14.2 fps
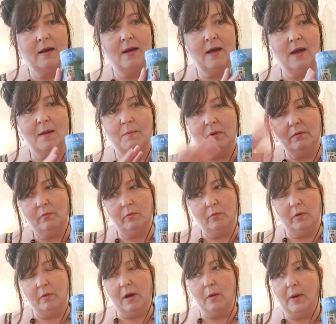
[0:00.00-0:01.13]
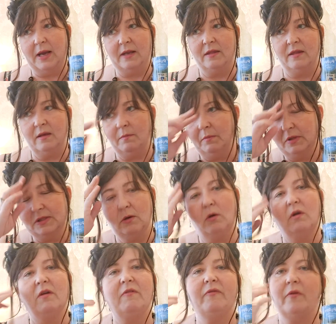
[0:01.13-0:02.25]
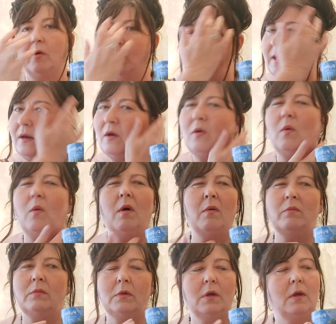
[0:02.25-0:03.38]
I weaned them sort of a week ago.